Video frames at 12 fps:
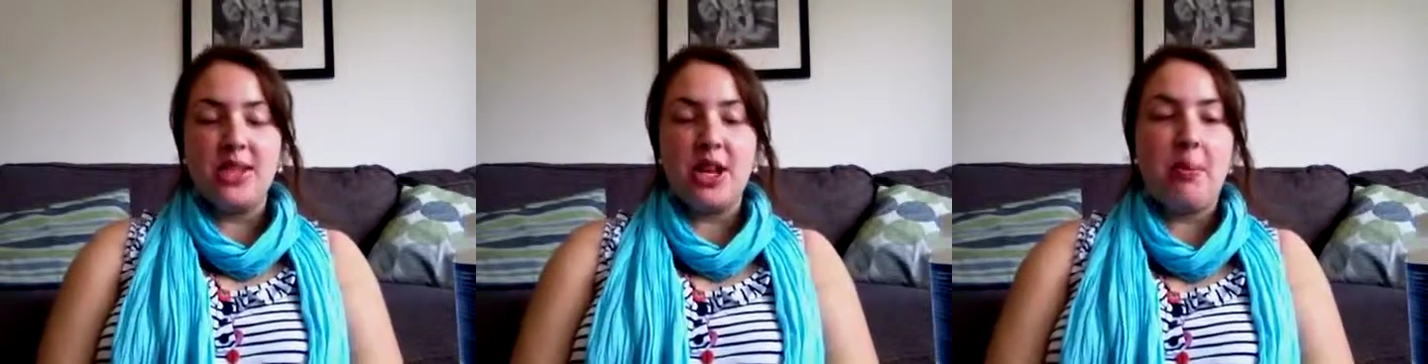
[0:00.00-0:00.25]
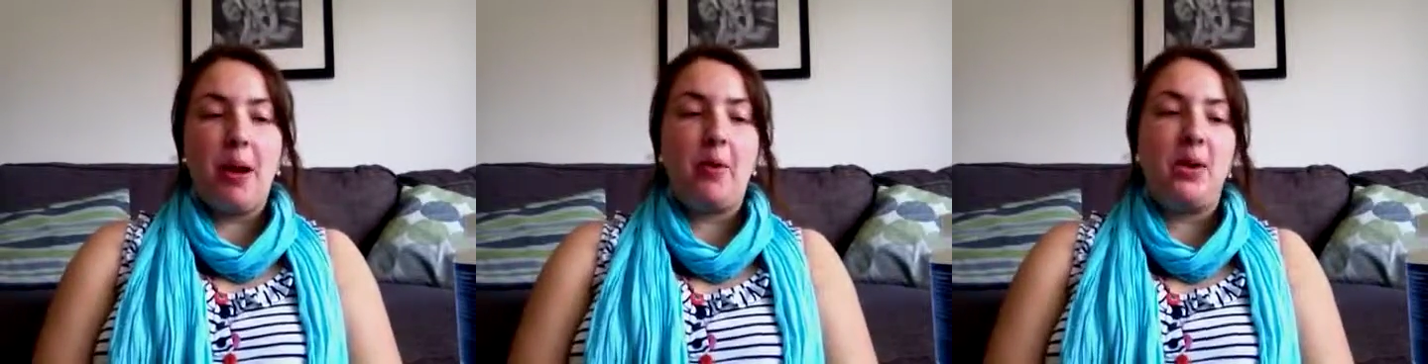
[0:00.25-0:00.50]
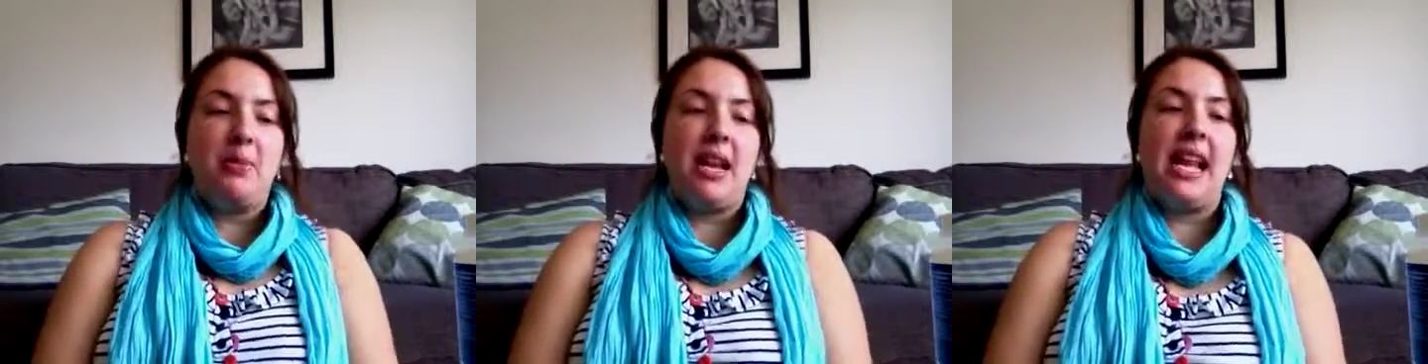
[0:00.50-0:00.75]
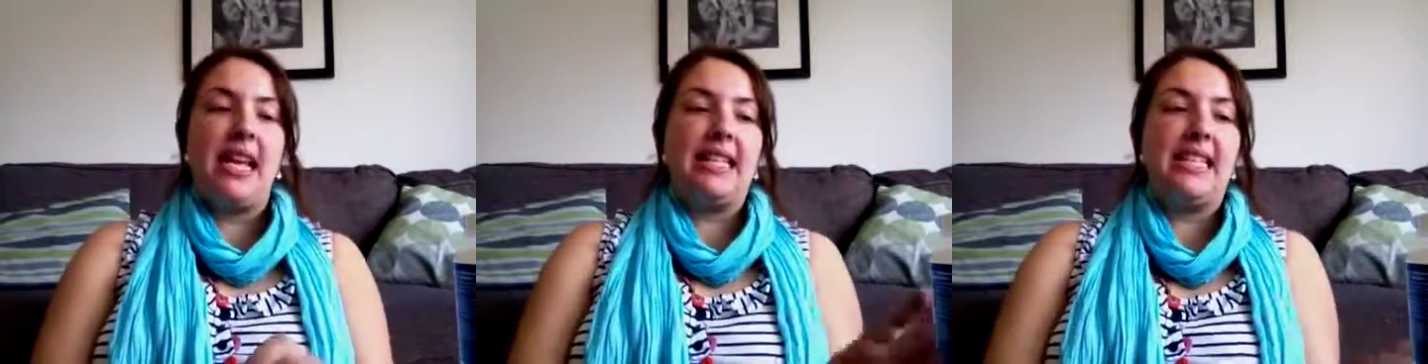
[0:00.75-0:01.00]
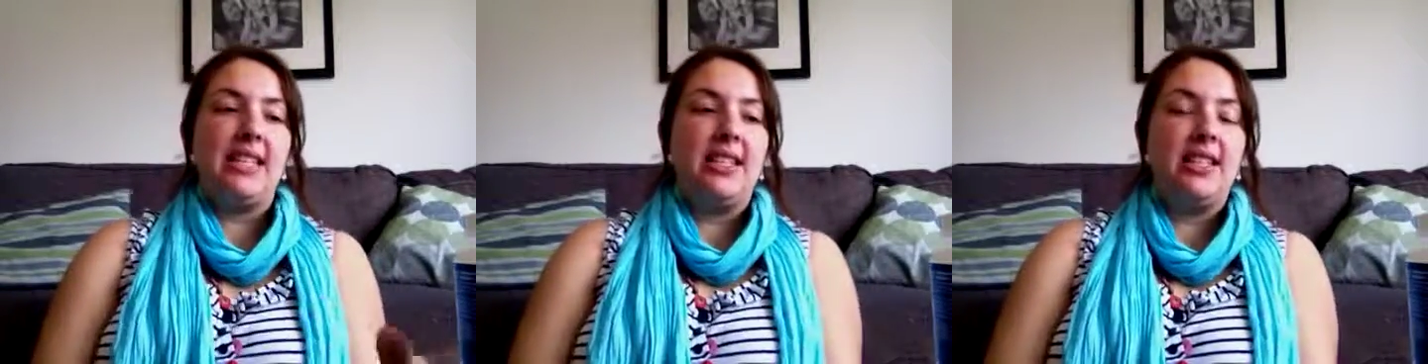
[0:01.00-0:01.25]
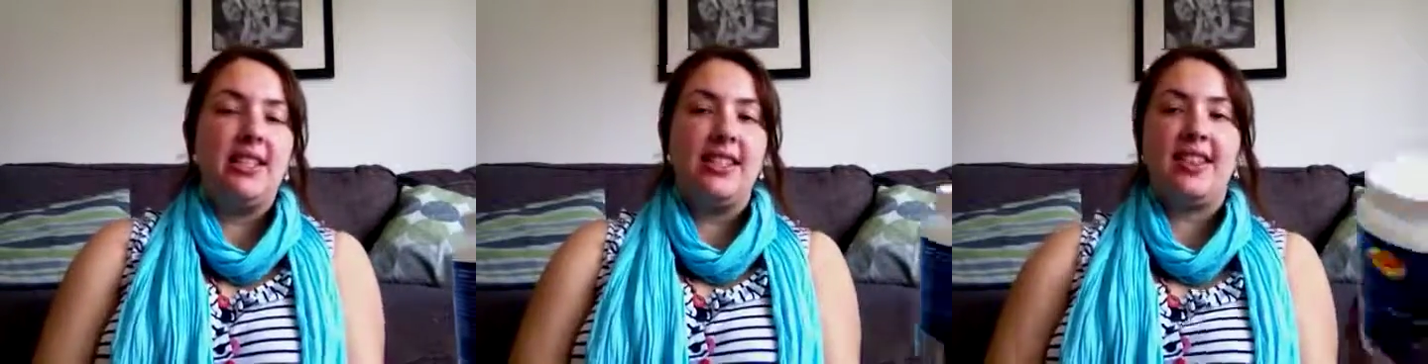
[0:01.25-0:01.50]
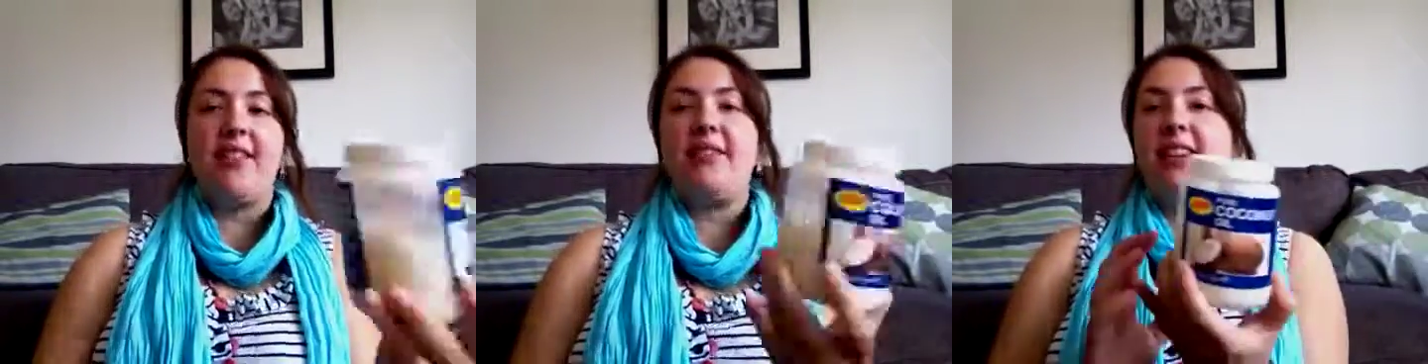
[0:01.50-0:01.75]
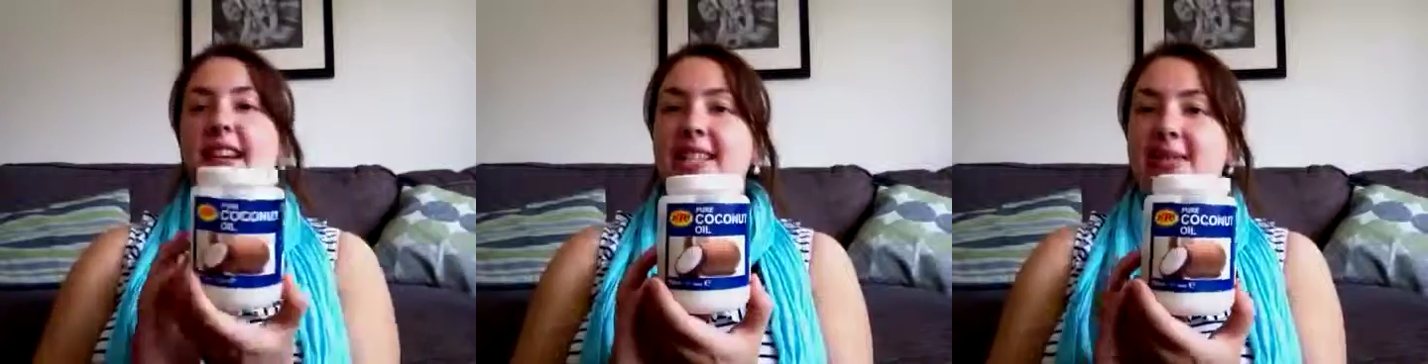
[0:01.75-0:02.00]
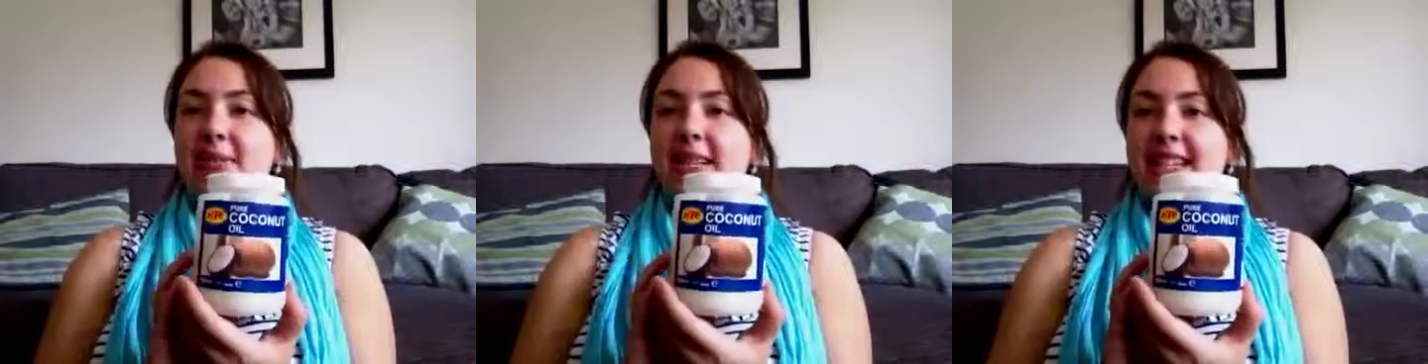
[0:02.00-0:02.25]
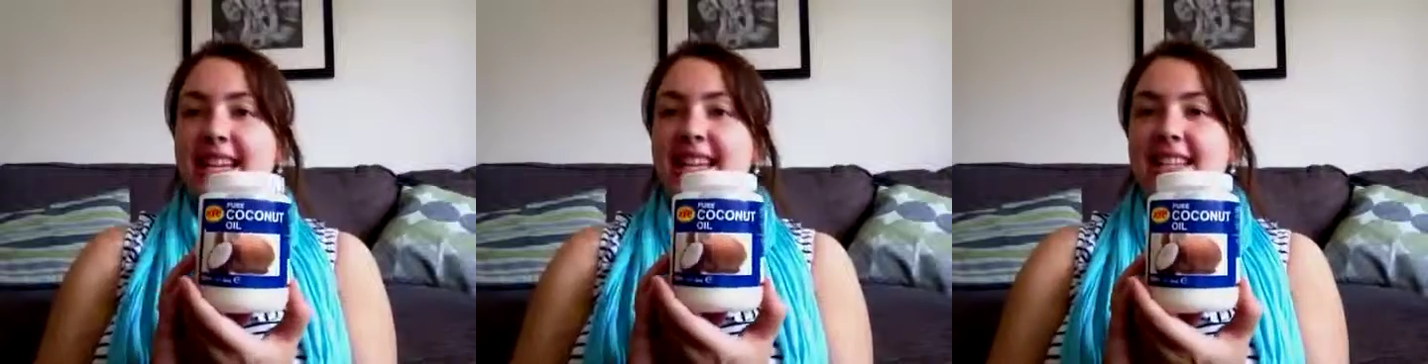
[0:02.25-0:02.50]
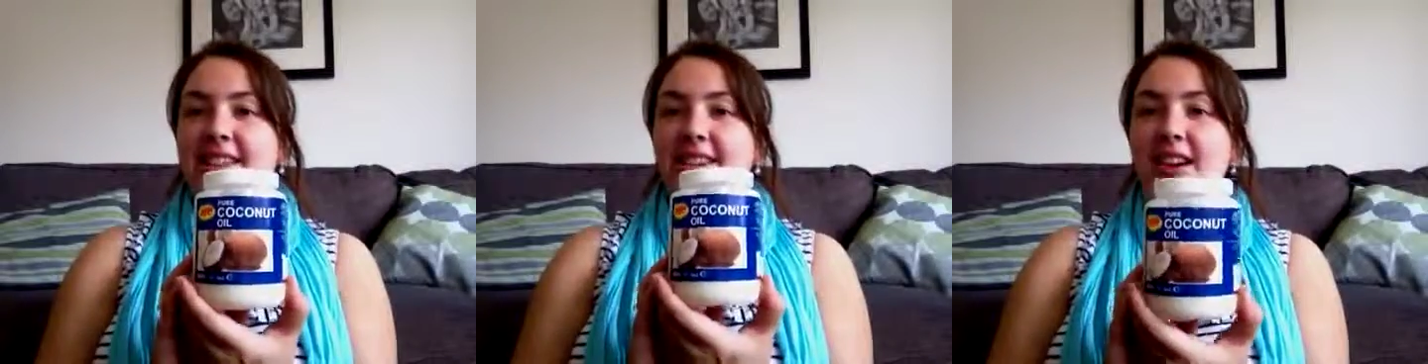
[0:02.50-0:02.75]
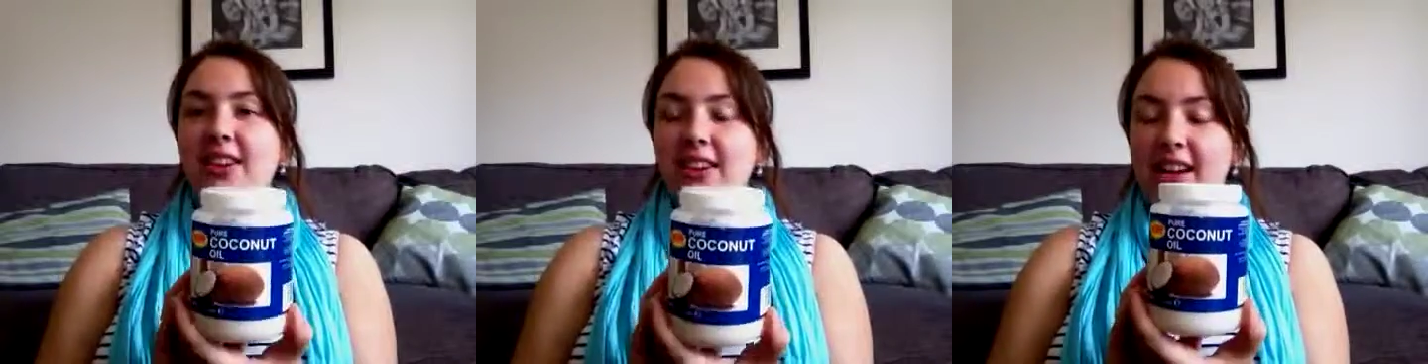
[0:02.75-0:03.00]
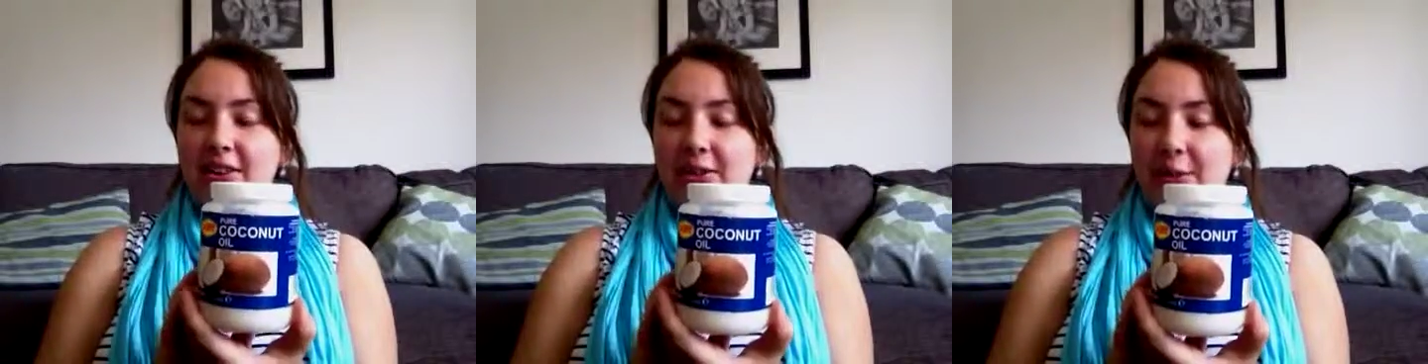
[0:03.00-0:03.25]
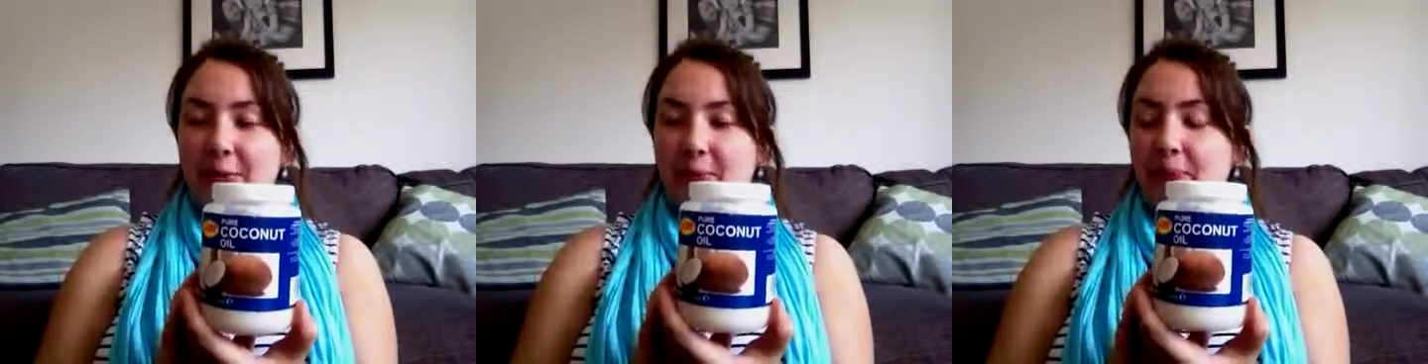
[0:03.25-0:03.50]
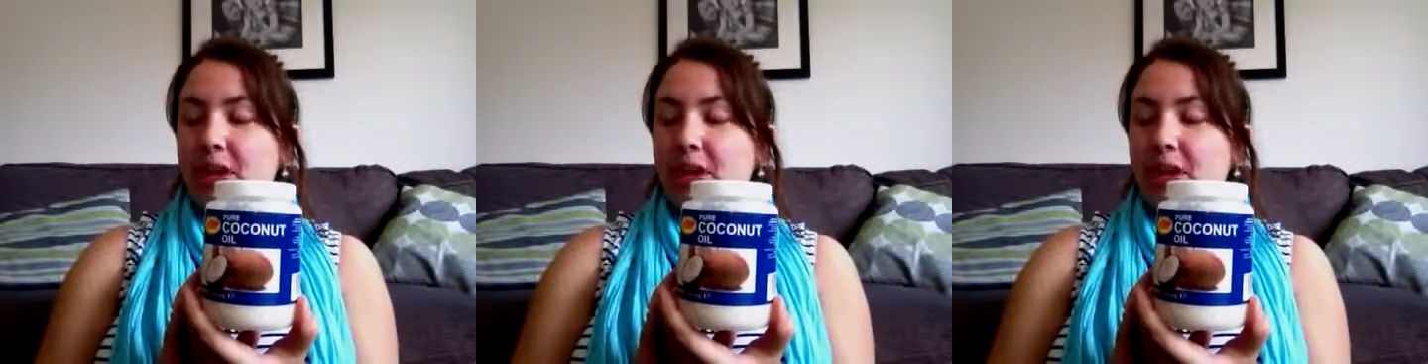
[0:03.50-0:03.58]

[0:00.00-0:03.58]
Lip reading: to you about one of my latest new discoveries, which is coconut oil.